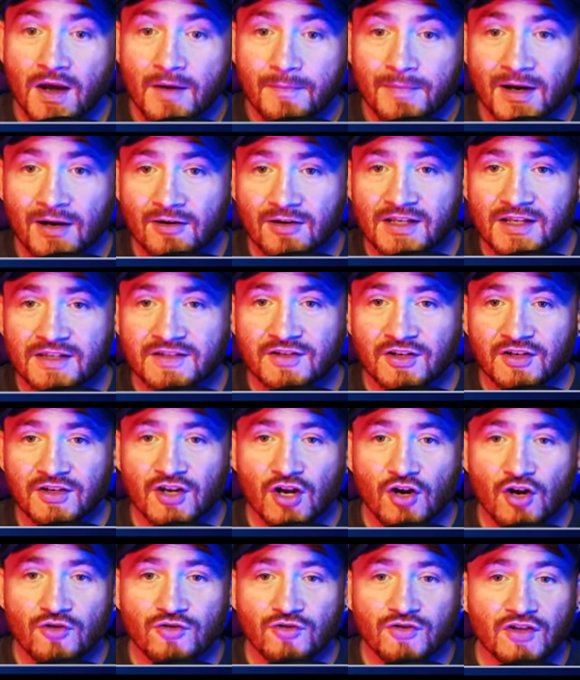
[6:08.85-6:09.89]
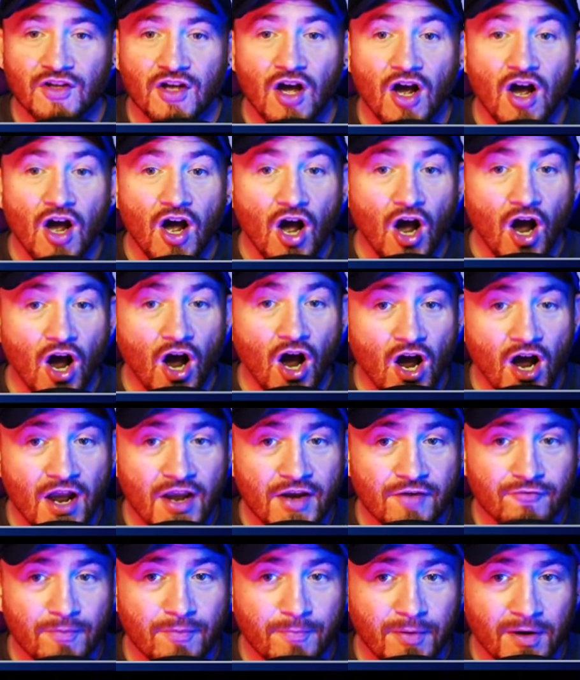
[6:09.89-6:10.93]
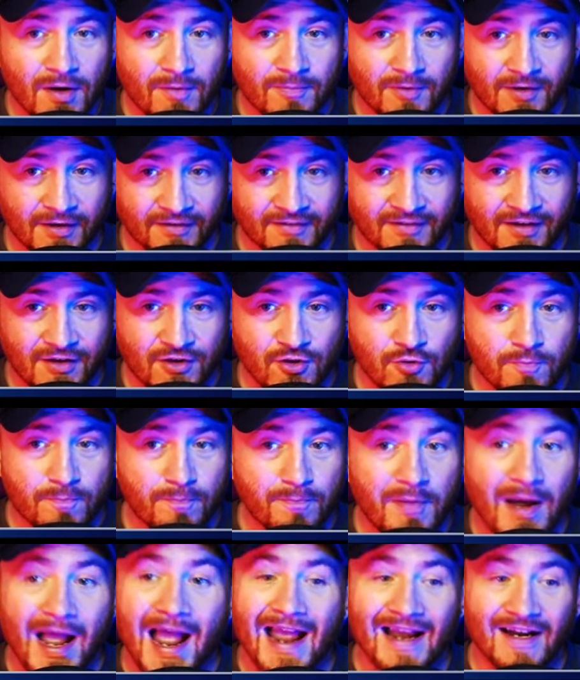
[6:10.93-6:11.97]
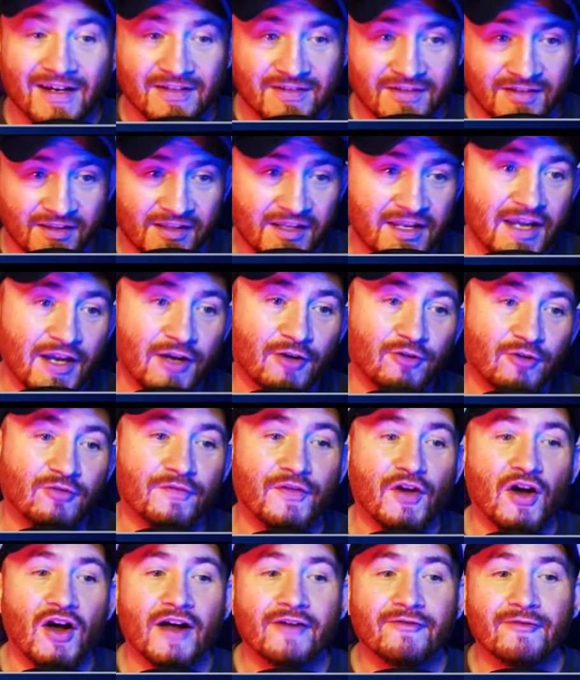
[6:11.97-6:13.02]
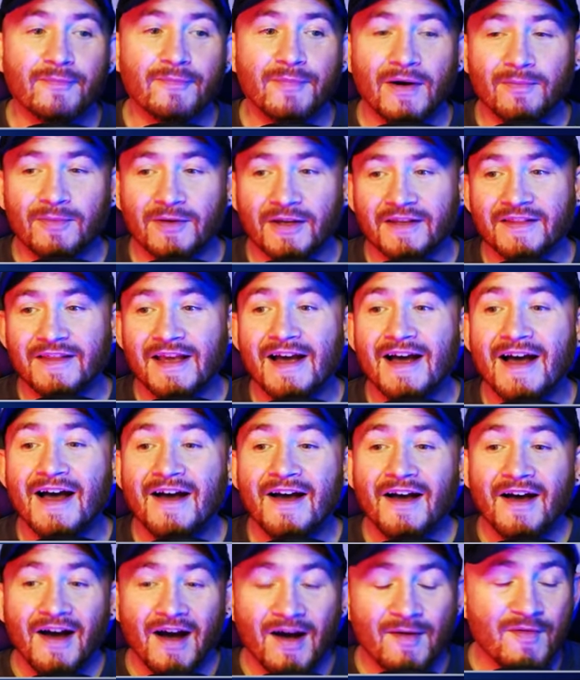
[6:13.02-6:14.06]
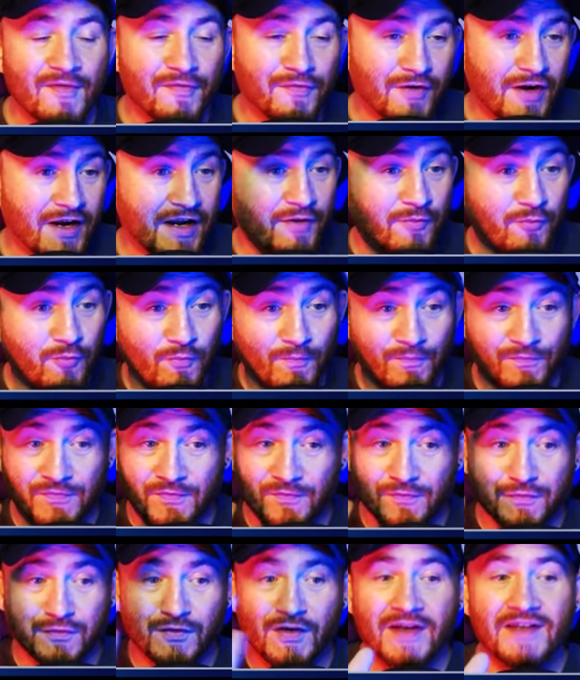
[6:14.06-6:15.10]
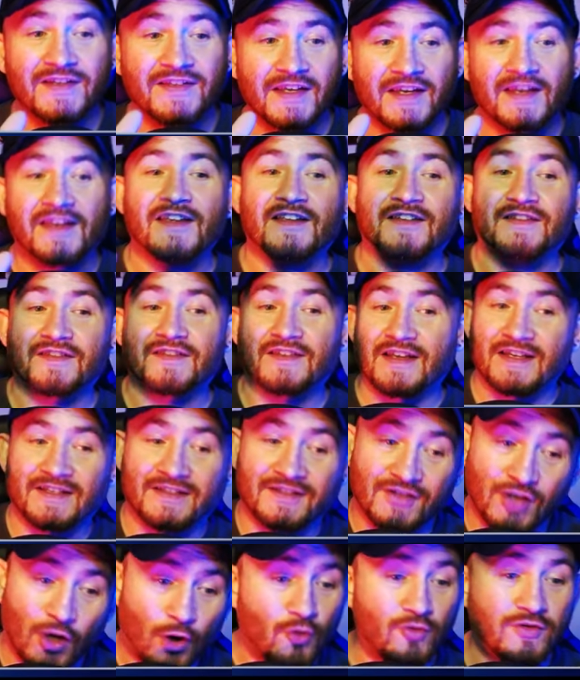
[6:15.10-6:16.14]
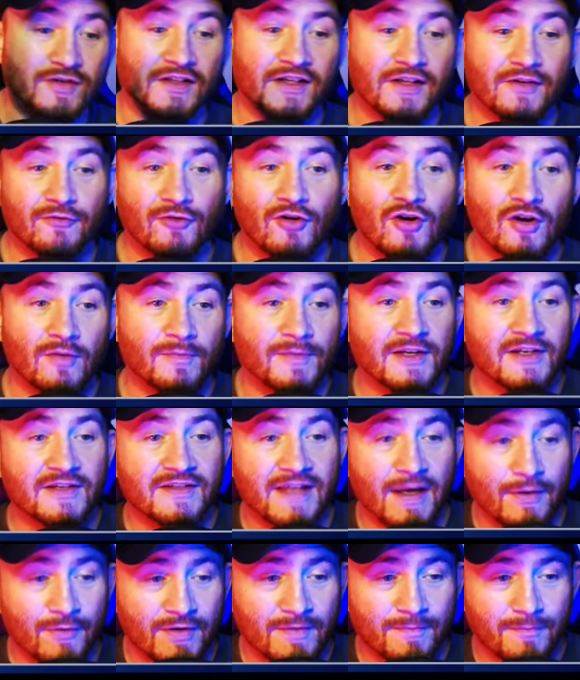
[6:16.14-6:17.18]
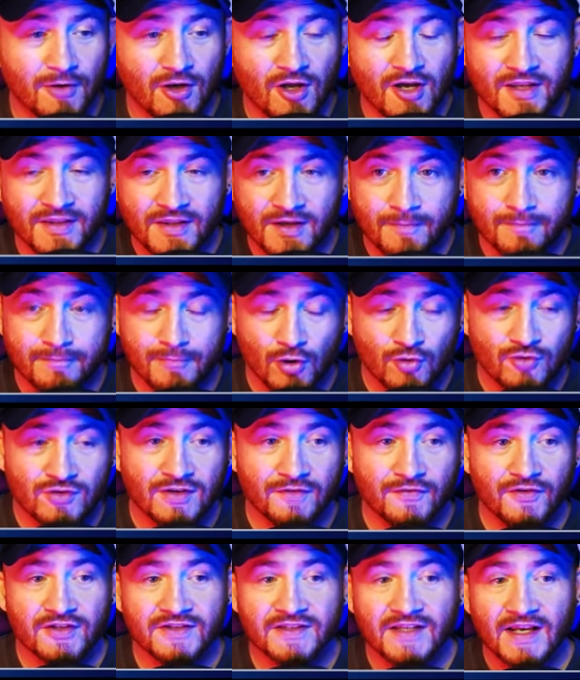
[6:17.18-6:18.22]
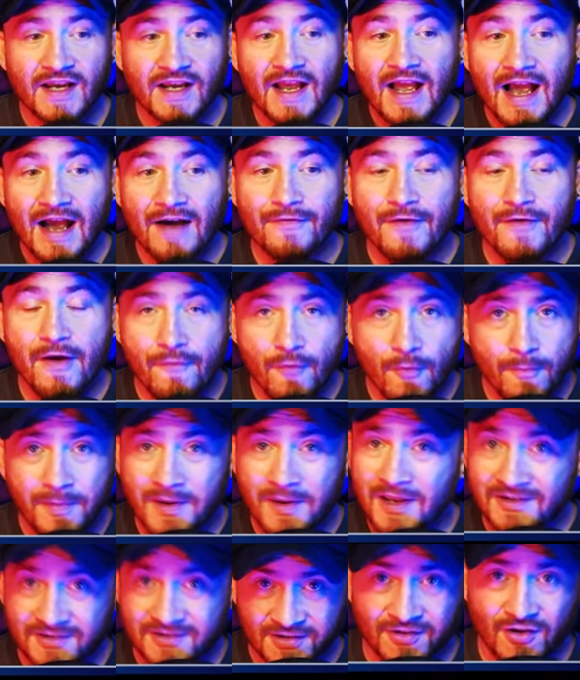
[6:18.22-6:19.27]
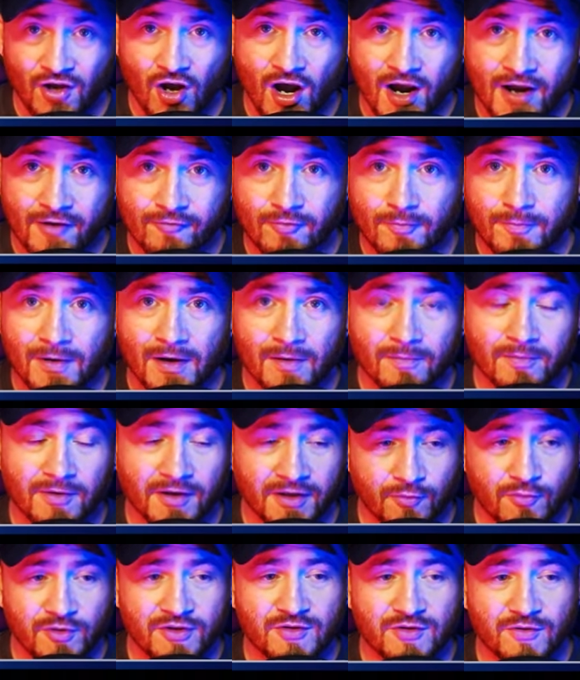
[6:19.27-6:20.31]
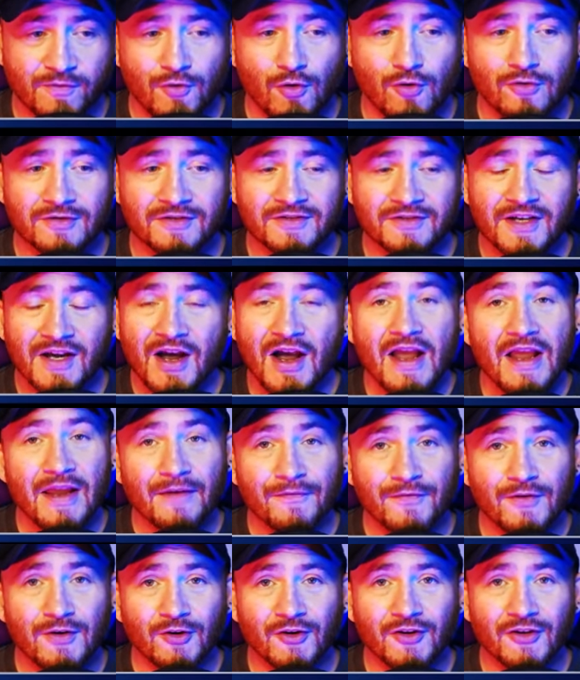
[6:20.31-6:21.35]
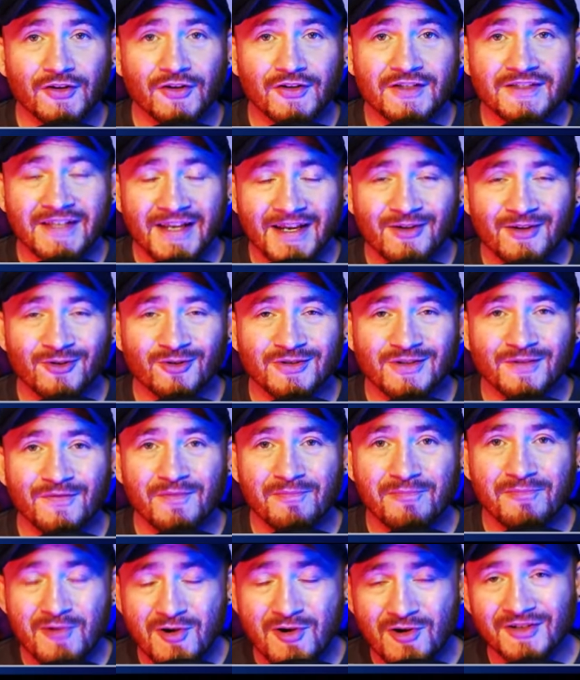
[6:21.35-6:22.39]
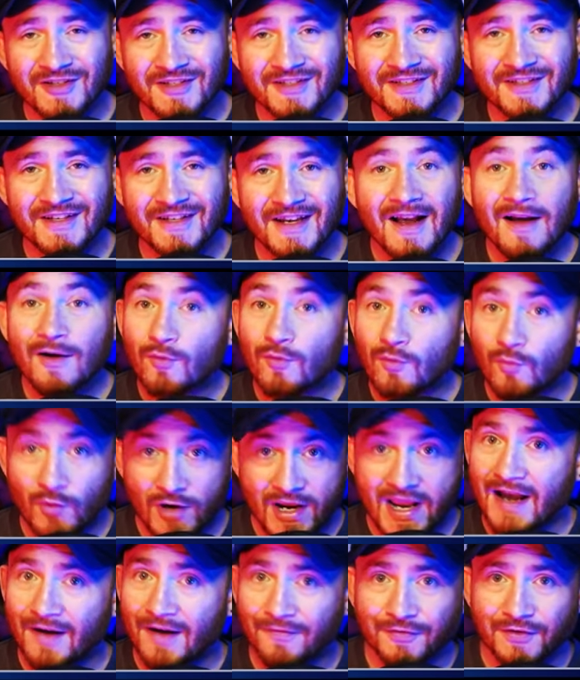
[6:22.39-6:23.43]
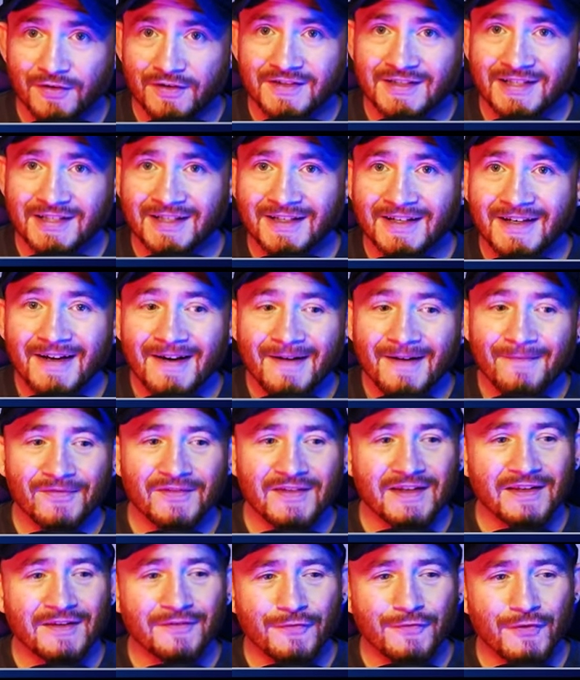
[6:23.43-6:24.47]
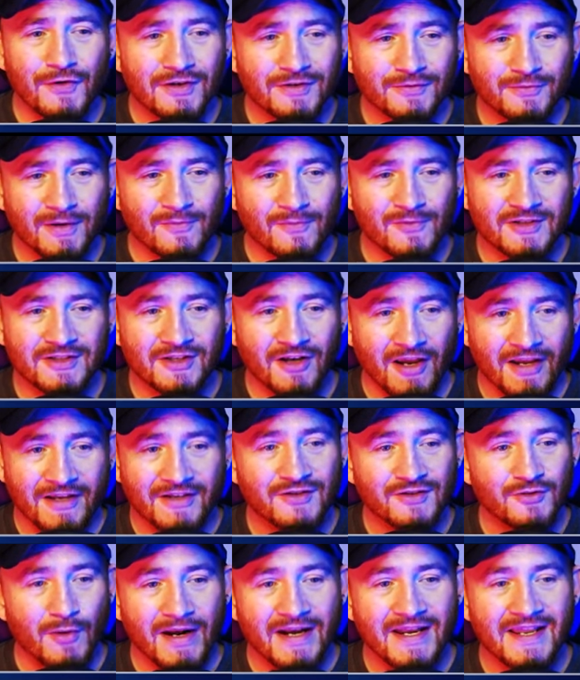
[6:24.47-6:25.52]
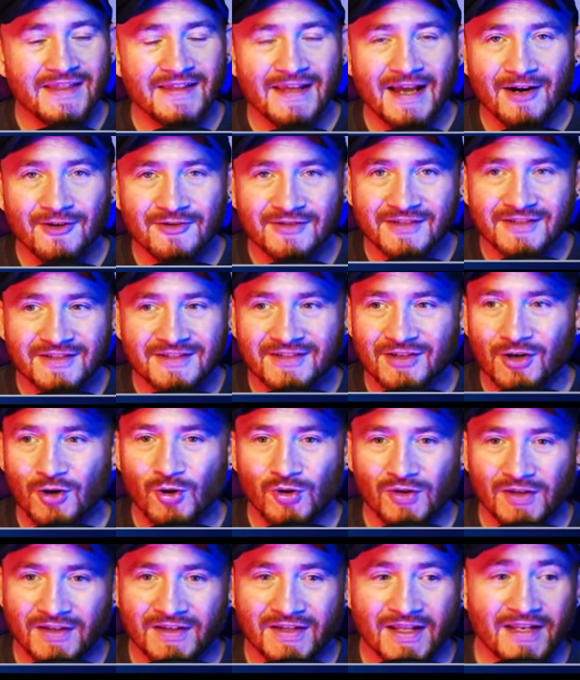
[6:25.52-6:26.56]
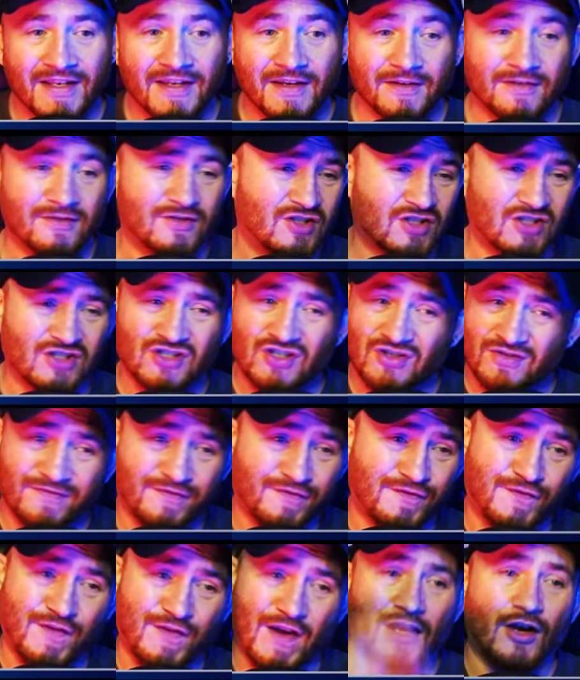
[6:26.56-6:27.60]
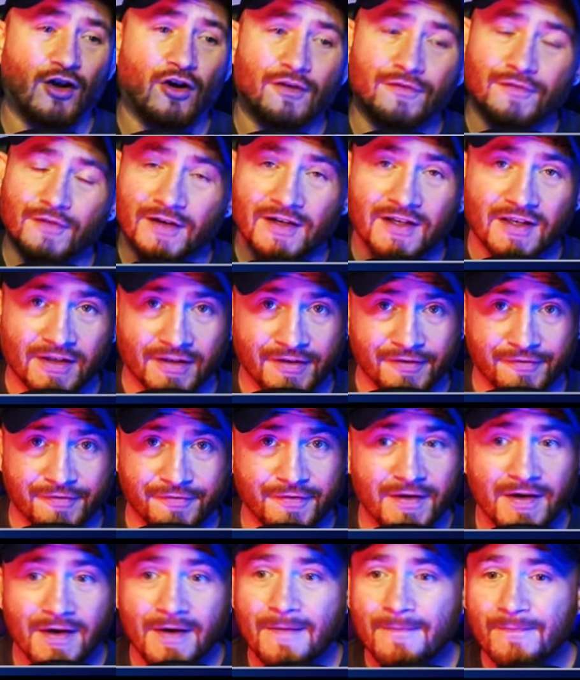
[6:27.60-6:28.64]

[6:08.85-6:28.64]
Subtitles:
Apparently it's going to go to the High Republic, take you back to the era of the High Republic. That, I'm afraid, phrasing is totally wrong, because that would imply that most of us have ever been to the High Republic, which, of course, if you look at the sales of the books, we haven't. I think the first one was like 20,000 sold, and then it just fell off a cliff.